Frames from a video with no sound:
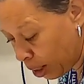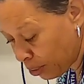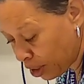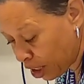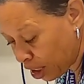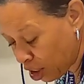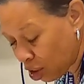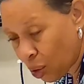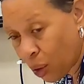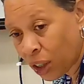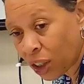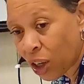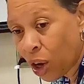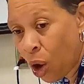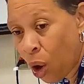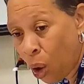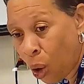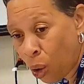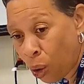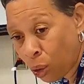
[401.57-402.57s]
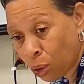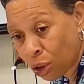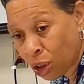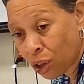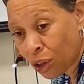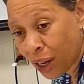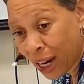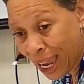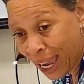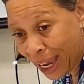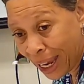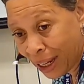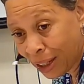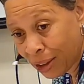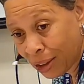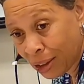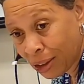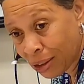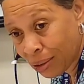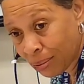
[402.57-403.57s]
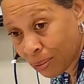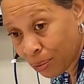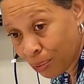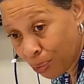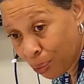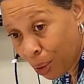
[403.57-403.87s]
And I'm just going to hold her hands,